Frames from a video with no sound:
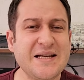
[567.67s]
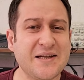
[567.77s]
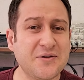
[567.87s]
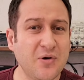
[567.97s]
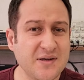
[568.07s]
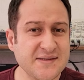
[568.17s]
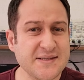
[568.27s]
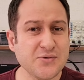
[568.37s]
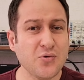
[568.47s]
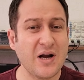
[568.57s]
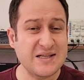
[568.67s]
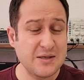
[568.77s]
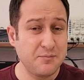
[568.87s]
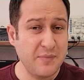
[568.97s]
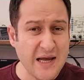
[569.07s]
a transistor as a
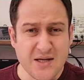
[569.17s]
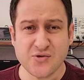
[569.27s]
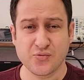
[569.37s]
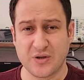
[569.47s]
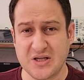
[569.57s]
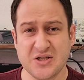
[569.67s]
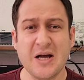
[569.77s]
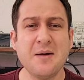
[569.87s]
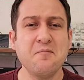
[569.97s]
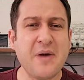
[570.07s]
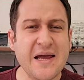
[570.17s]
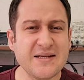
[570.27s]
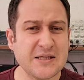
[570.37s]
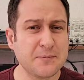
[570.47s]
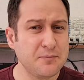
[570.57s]
main switch
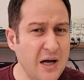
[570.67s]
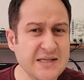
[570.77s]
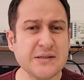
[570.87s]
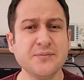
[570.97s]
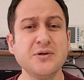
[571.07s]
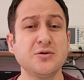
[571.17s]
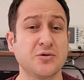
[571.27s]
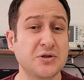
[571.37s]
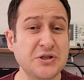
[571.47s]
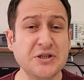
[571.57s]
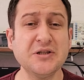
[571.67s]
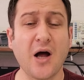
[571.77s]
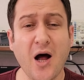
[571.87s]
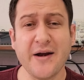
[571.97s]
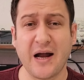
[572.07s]
makes it possible to turn
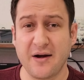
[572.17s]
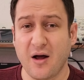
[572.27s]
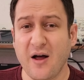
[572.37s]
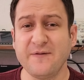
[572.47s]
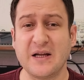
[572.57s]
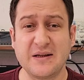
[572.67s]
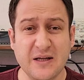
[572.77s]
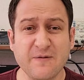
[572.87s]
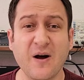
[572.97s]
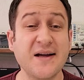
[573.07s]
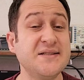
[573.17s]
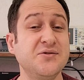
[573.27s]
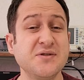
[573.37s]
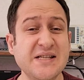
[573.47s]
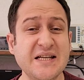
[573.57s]
on and off the device
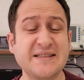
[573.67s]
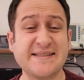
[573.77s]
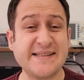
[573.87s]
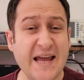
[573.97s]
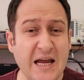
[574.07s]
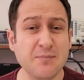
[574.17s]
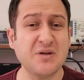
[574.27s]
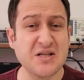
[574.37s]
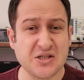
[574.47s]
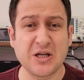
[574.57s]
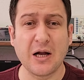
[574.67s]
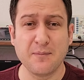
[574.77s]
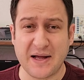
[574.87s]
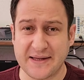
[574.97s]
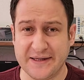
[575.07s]
using same digital
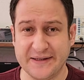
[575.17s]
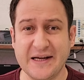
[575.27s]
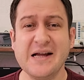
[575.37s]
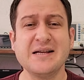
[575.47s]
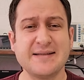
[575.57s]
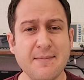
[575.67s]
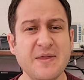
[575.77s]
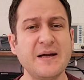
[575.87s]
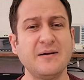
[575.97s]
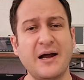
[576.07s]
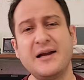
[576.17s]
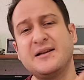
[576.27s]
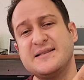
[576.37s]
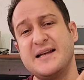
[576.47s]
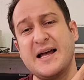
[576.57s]
button, something like
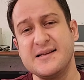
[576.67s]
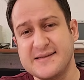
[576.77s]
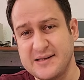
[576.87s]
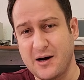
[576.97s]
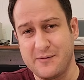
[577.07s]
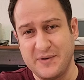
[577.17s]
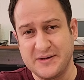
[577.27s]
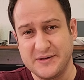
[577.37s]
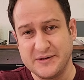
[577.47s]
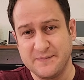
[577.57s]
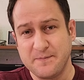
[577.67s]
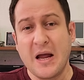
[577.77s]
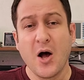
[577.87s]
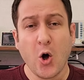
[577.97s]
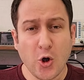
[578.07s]
this LCR meter.
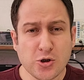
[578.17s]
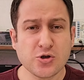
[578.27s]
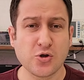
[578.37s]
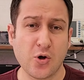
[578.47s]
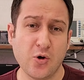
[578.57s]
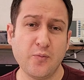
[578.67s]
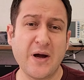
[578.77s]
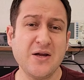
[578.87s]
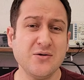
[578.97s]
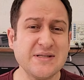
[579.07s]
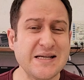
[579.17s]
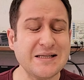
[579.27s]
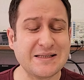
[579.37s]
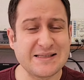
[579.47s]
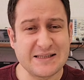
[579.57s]
Also, by
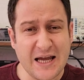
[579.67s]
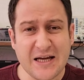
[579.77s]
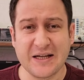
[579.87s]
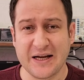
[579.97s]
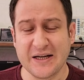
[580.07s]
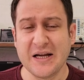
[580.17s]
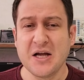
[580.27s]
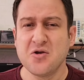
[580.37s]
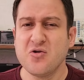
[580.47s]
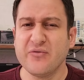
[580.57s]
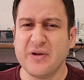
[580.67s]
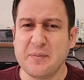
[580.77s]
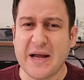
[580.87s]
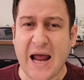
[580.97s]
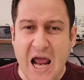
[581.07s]
using this technique, you will
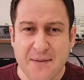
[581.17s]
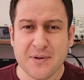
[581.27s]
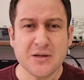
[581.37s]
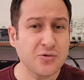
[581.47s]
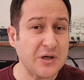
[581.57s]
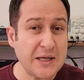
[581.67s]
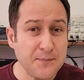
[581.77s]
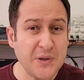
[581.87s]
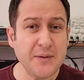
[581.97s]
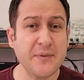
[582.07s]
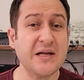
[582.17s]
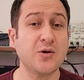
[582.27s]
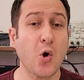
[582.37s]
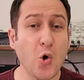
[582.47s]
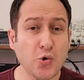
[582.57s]
be able to implement
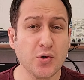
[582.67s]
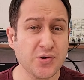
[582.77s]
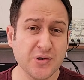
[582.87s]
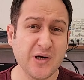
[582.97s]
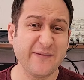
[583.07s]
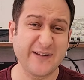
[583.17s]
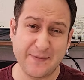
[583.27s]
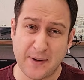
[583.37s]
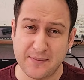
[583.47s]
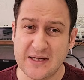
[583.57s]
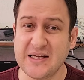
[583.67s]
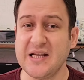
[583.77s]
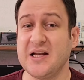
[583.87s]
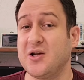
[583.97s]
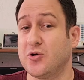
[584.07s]
auto turn-off capability
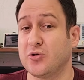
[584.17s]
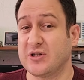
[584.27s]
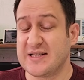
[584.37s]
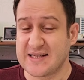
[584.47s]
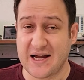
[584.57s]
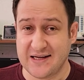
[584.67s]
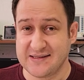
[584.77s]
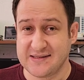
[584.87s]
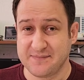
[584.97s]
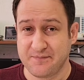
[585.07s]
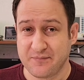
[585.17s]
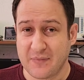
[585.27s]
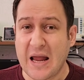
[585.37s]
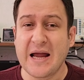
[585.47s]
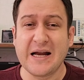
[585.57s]
in your designs.
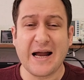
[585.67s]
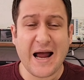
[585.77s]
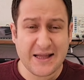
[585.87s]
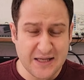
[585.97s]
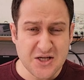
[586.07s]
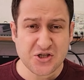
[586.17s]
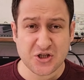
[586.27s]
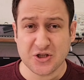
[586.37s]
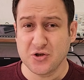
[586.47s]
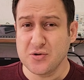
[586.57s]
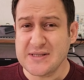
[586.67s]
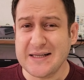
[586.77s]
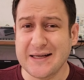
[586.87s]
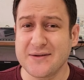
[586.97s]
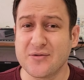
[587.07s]
In addition,
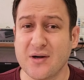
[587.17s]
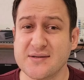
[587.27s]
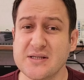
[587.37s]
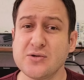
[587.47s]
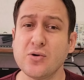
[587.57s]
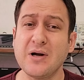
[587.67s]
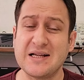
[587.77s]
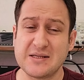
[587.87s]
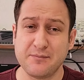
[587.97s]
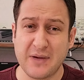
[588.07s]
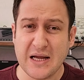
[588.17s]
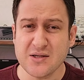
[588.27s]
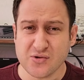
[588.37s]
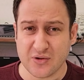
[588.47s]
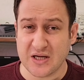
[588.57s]
using a transistor as a main
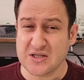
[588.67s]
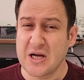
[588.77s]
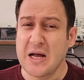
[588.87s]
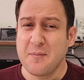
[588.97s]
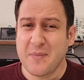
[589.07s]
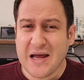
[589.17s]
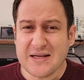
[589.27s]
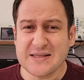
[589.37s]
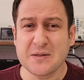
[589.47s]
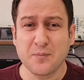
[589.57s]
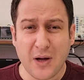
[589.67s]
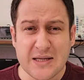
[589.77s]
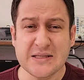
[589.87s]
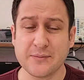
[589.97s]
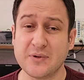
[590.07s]
switch makes it
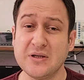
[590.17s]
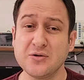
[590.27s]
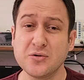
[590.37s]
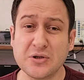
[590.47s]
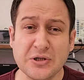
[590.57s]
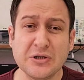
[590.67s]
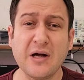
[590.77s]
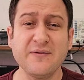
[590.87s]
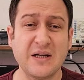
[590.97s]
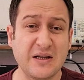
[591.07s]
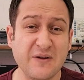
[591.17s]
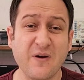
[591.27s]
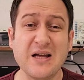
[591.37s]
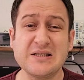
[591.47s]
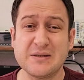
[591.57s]
possible to turn off the
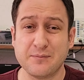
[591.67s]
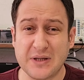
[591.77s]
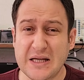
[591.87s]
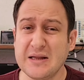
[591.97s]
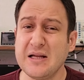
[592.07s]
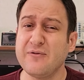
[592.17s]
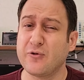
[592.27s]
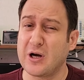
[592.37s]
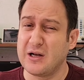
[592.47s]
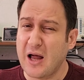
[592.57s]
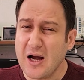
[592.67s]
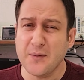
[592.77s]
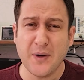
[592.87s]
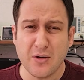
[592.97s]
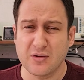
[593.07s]
device completely for a long
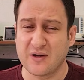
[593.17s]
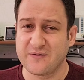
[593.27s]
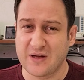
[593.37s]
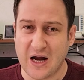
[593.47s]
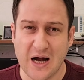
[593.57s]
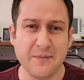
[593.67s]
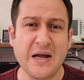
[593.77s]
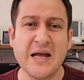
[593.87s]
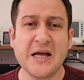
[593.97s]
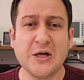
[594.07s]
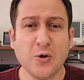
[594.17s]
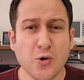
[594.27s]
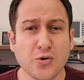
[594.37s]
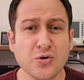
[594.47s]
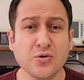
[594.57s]
period of time in
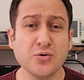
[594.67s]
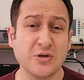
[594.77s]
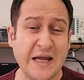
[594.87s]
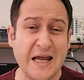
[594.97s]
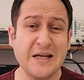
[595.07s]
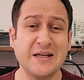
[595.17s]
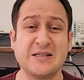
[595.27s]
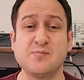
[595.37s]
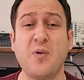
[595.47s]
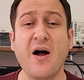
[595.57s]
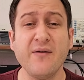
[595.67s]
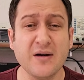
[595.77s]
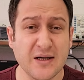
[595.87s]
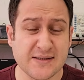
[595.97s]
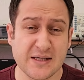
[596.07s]
order to take its power
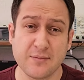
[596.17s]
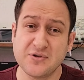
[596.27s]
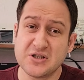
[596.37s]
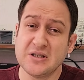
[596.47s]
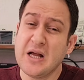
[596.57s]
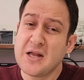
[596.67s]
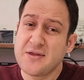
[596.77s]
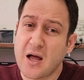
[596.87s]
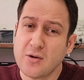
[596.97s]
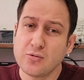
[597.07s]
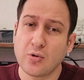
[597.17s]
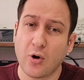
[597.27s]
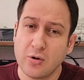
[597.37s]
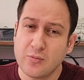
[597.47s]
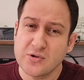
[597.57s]
consumption down to
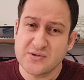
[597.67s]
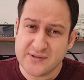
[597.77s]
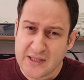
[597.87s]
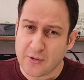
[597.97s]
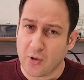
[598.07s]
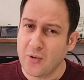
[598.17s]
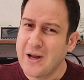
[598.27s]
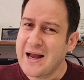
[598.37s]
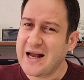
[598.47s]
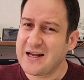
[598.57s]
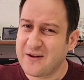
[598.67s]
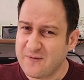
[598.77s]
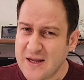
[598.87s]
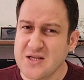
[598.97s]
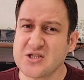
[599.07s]
almost zero and
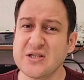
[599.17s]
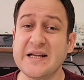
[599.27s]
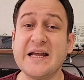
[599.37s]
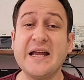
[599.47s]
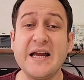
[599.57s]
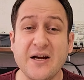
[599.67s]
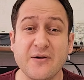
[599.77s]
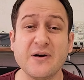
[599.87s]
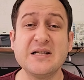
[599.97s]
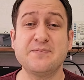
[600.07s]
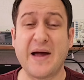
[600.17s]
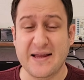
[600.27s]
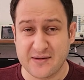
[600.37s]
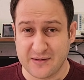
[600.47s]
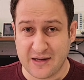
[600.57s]
eventually increase
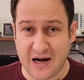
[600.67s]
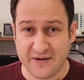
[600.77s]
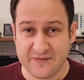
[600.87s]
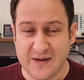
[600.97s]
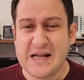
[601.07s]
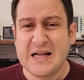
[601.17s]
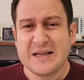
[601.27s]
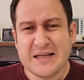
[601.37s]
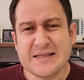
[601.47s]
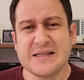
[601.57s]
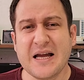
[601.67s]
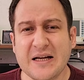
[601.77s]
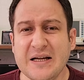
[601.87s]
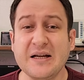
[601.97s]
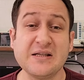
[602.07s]
battery life. This
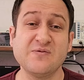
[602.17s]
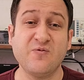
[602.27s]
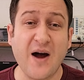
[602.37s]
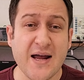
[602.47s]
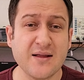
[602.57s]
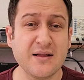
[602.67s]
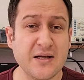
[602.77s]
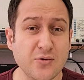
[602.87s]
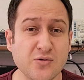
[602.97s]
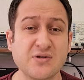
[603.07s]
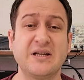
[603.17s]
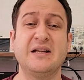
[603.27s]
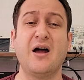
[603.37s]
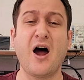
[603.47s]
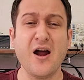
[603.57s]
technique is widely used in
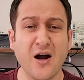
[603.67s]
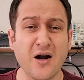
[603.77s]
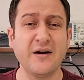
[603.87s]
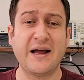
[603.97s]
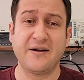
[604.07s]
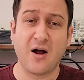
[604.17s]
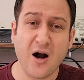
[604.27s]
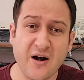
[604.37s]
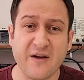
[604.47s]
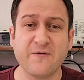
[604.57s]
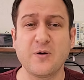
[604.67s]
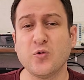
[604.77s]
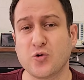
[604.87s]
IR and RF remote